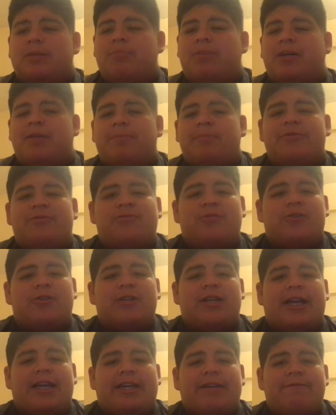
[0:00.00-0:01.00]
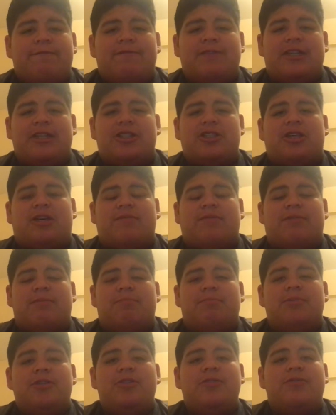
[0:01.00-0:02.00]
But before I can finish off the
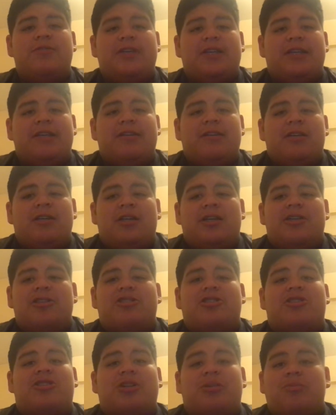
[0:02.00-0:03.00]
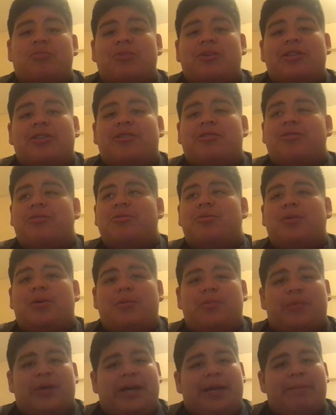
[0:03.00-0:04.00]
movie, someone threw
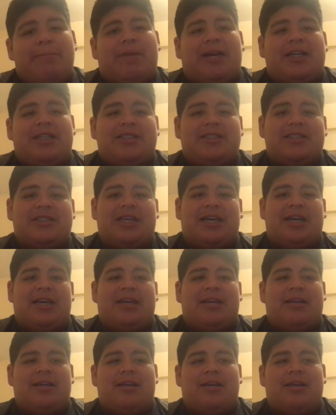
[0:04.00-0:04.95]
away my set.